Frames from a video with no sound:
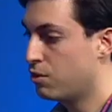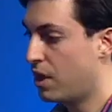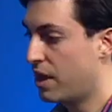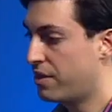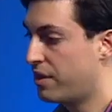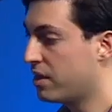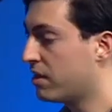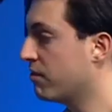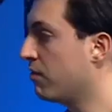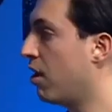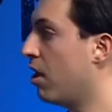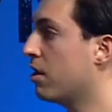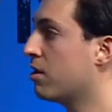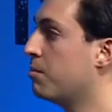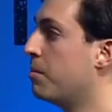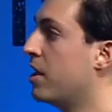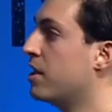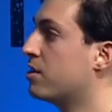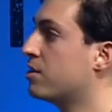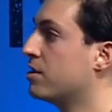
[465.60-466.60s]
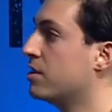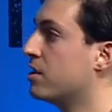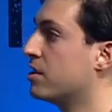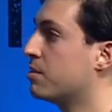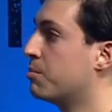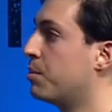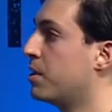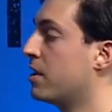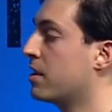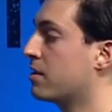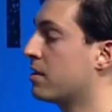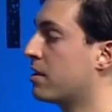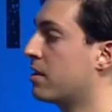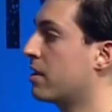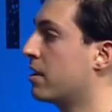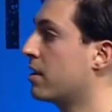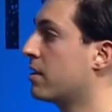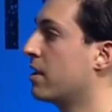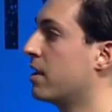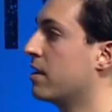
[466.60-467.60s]
I think of automation as being the
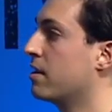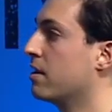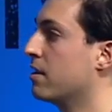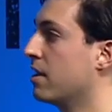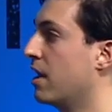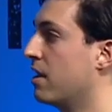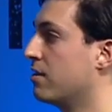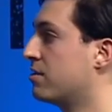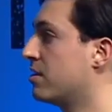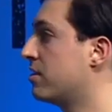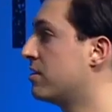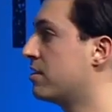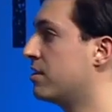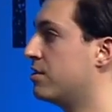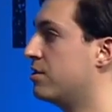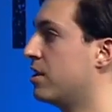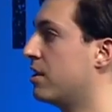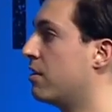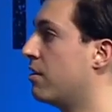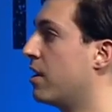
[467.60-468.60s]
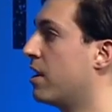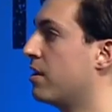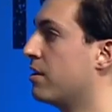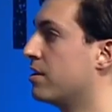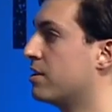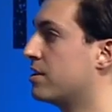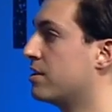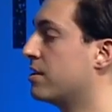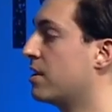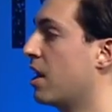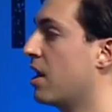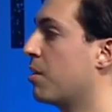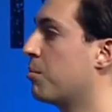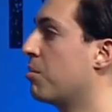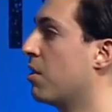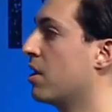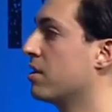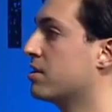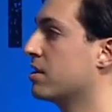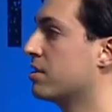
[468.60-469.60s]
thing that allows us to generate this entire
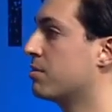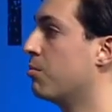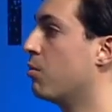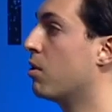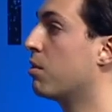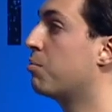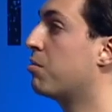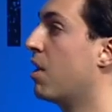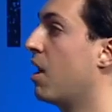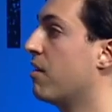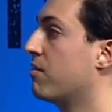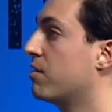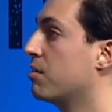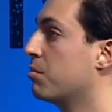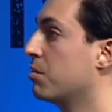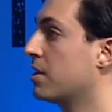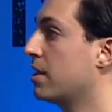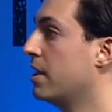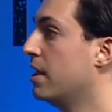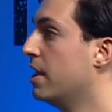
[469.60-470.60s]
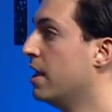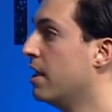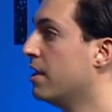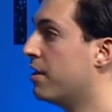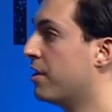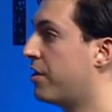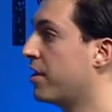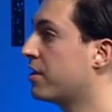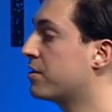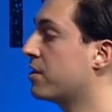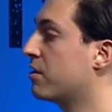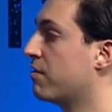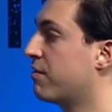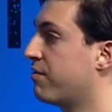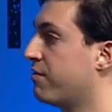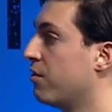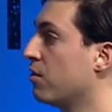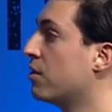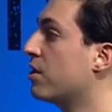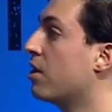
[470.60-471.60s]
process more profitably. The things that are
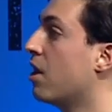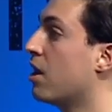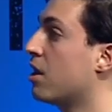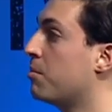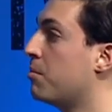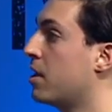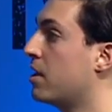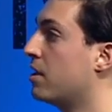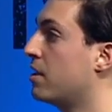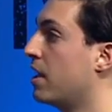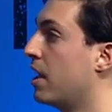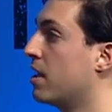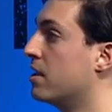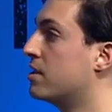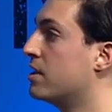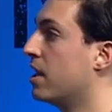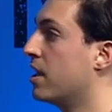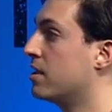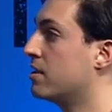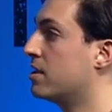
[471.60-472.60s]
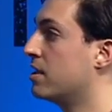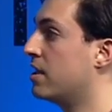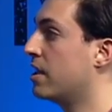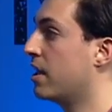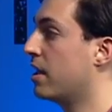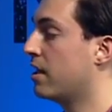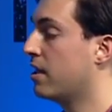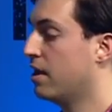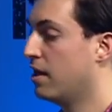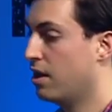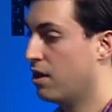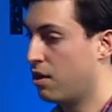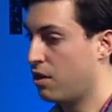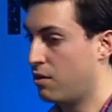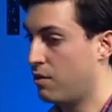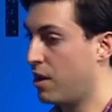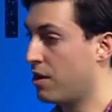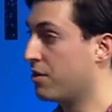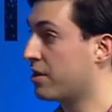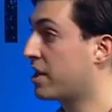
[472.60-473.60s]
fully automated end-to-end today are
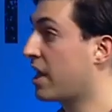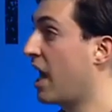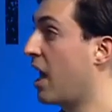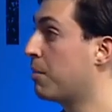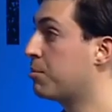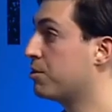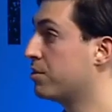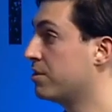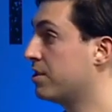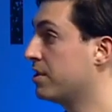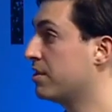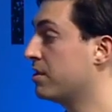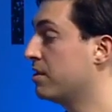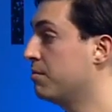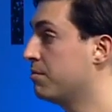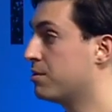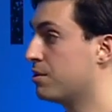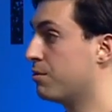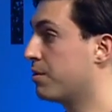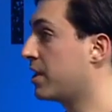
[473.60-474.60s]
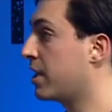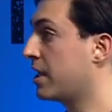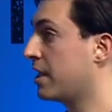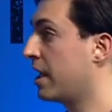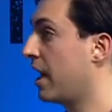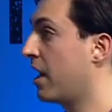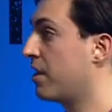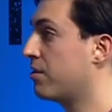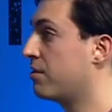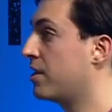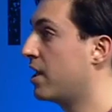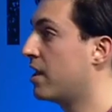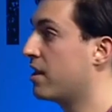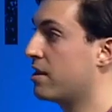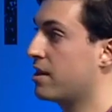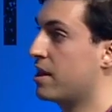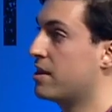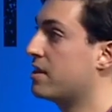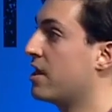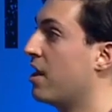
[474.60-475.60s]
around the capture system, so we can gather data.
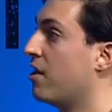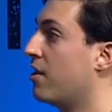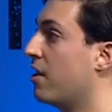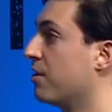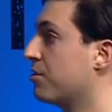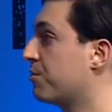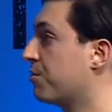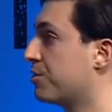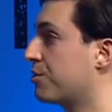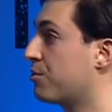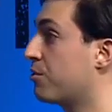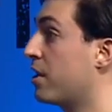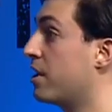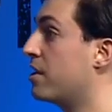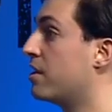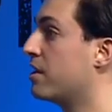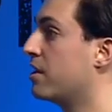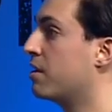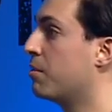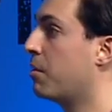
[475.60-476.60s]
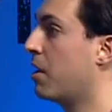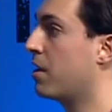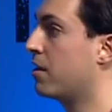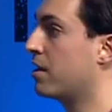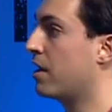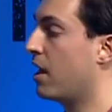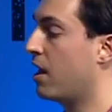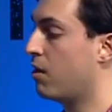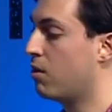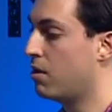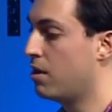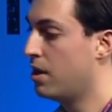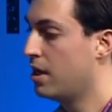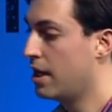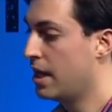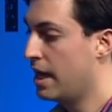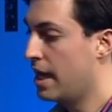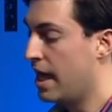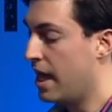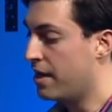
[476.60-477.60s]
That townhouse was created in about an hour.
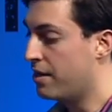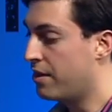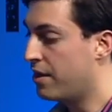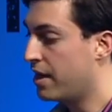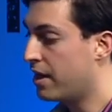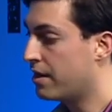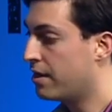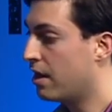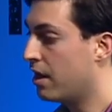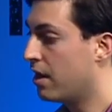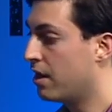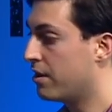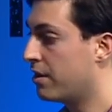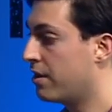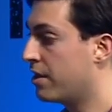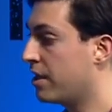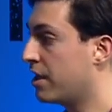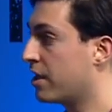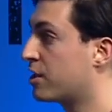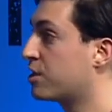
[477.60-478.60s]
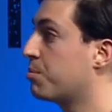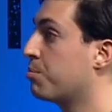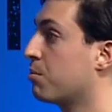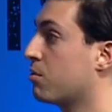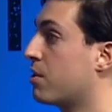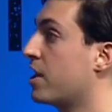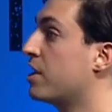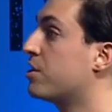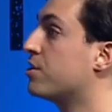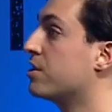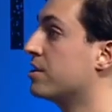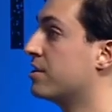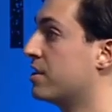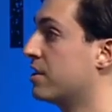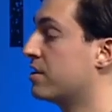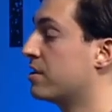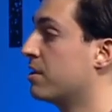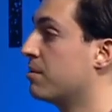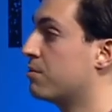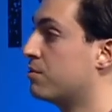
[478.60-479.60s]
And then on the exploration
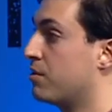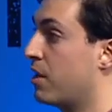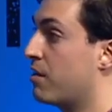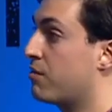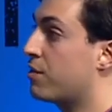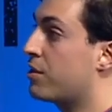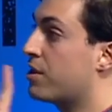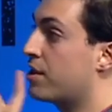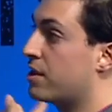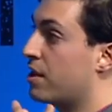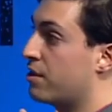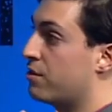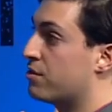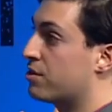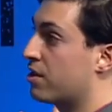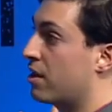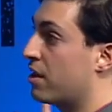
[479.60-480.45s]
system. So everything that you saw